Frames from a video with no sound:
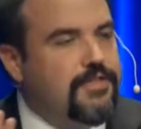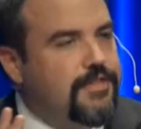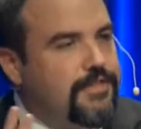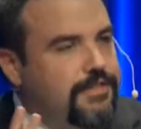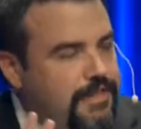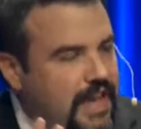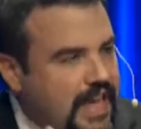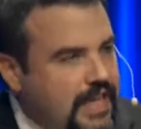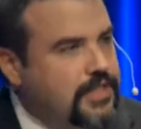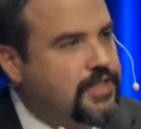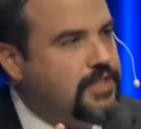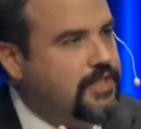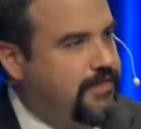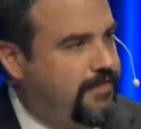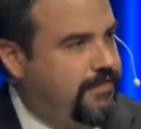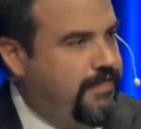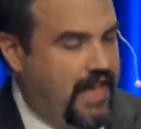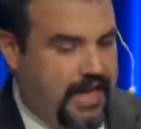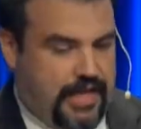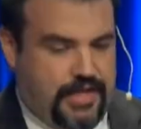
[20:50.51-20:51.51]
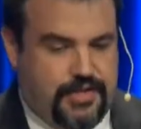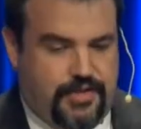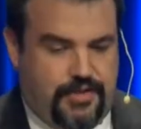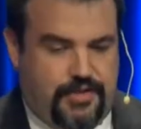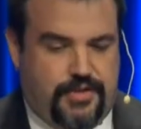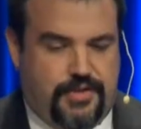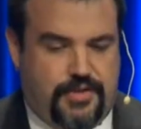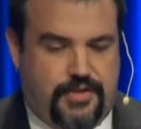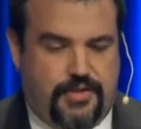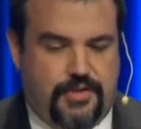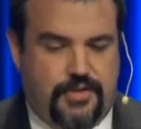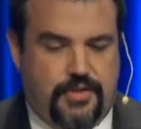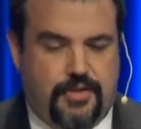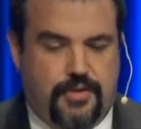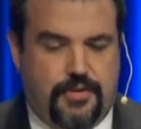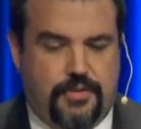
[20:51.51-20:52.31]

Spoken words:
face to face